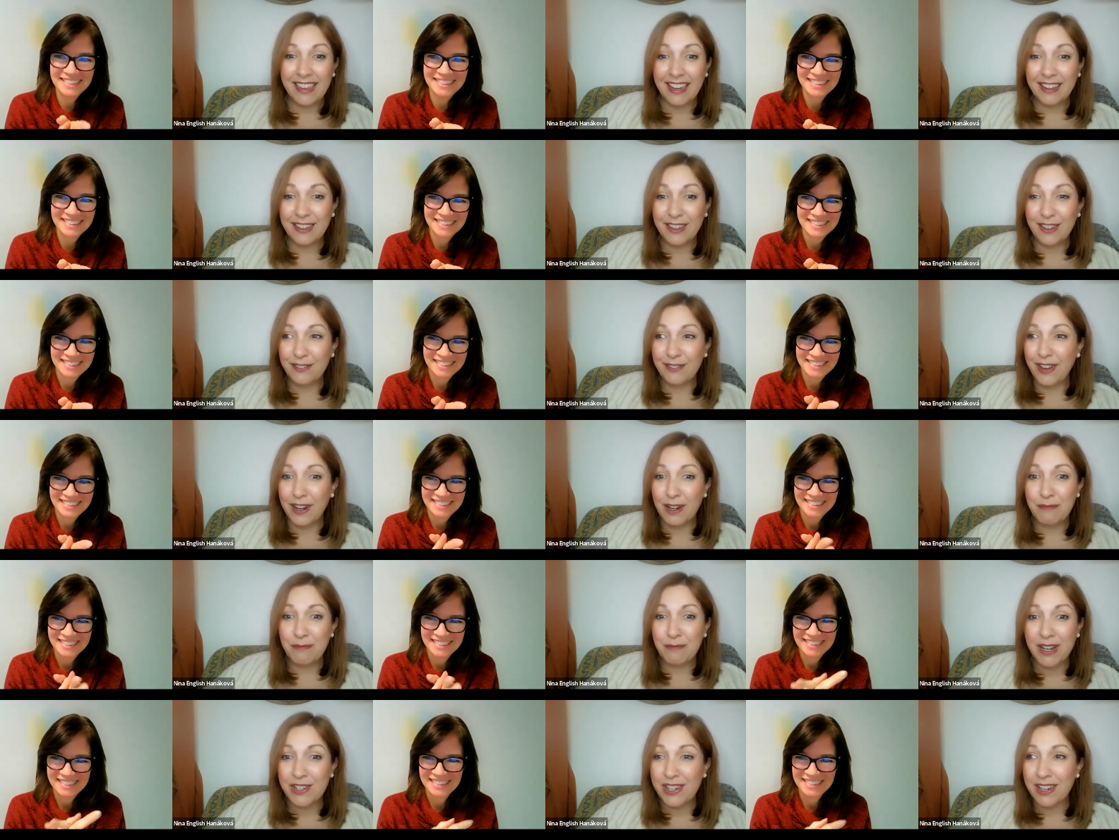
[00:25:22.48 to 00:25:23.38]
Speaker 1: thank you very
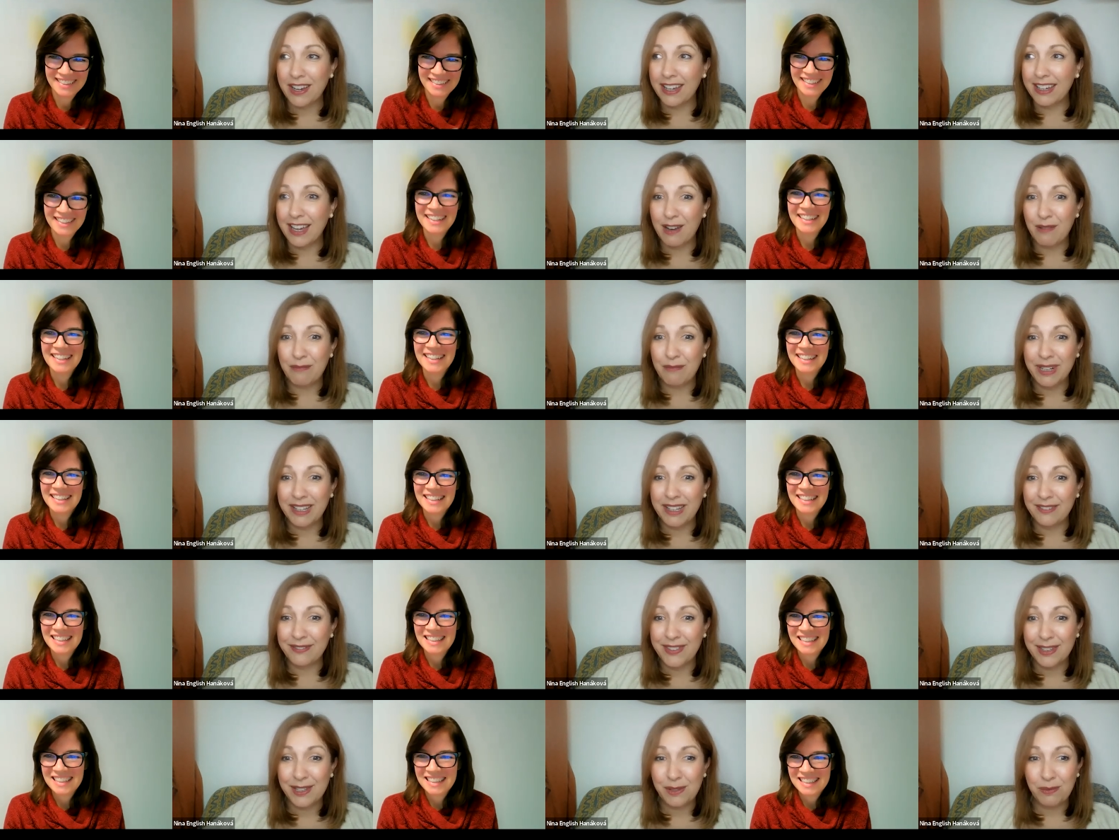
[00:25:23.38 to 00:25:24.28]
much. I can't
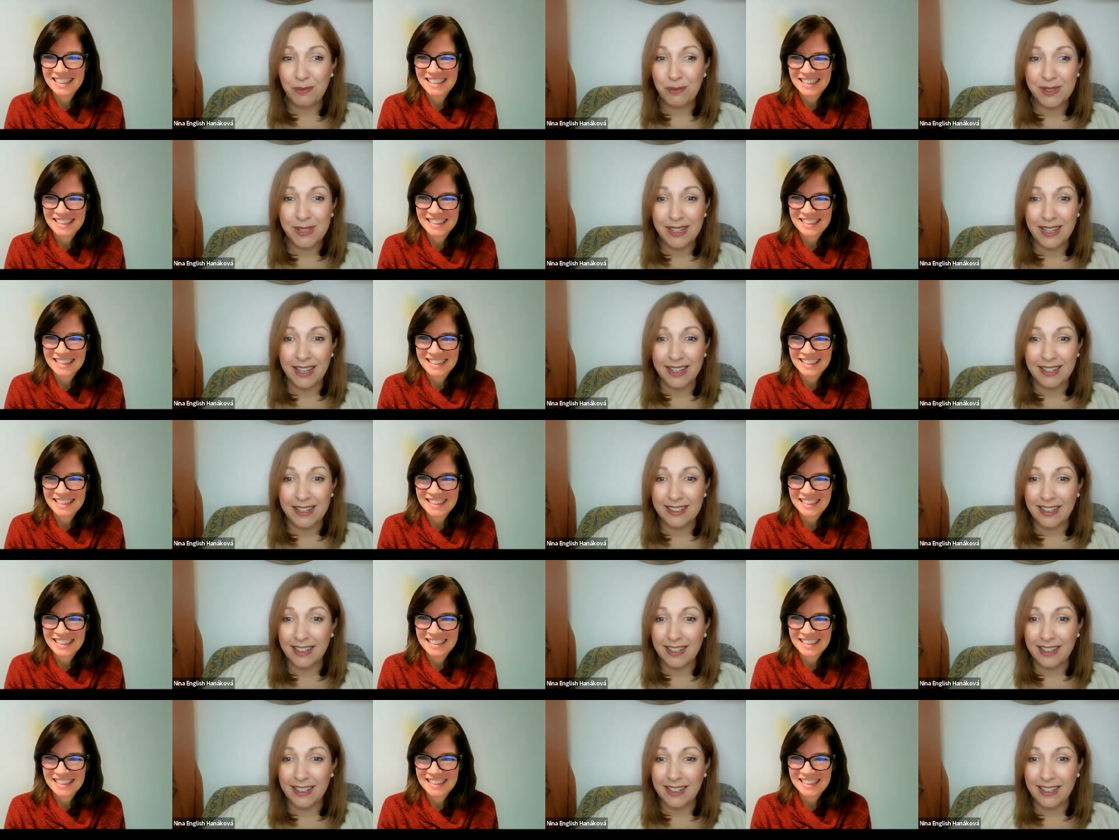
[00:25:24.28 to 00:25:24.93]
believe this was it.